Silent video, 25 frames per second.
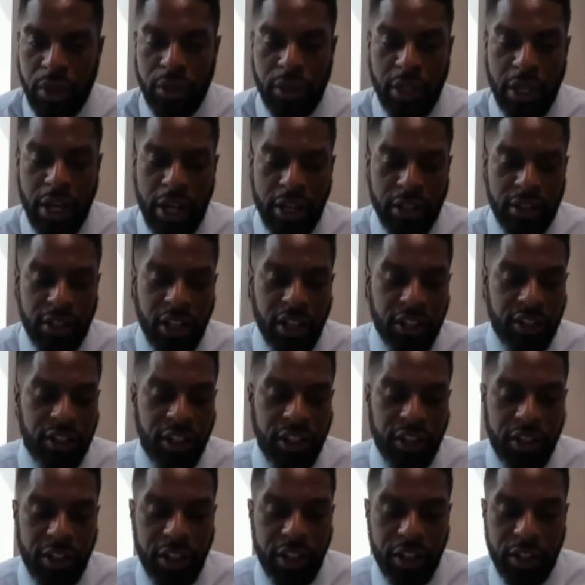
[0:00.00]
Yeah, I
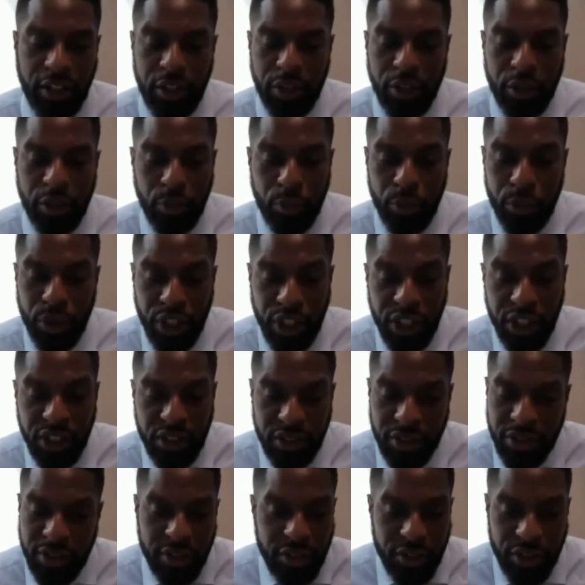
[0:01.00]
think that it,
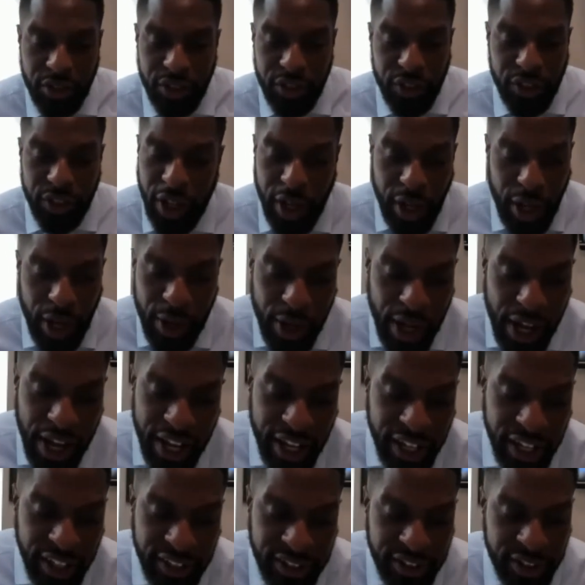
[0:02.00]
you know, I
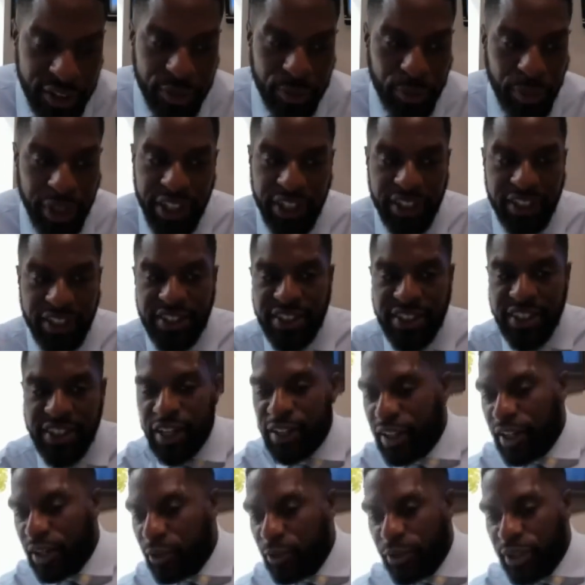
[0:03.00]
hate to make it sound
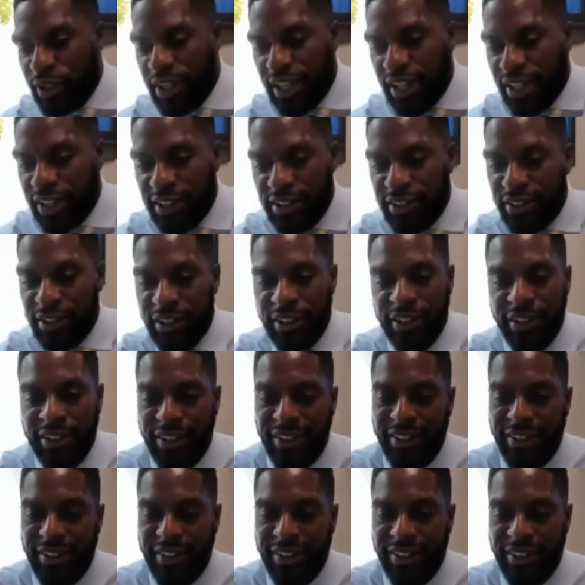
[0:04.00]
like we're like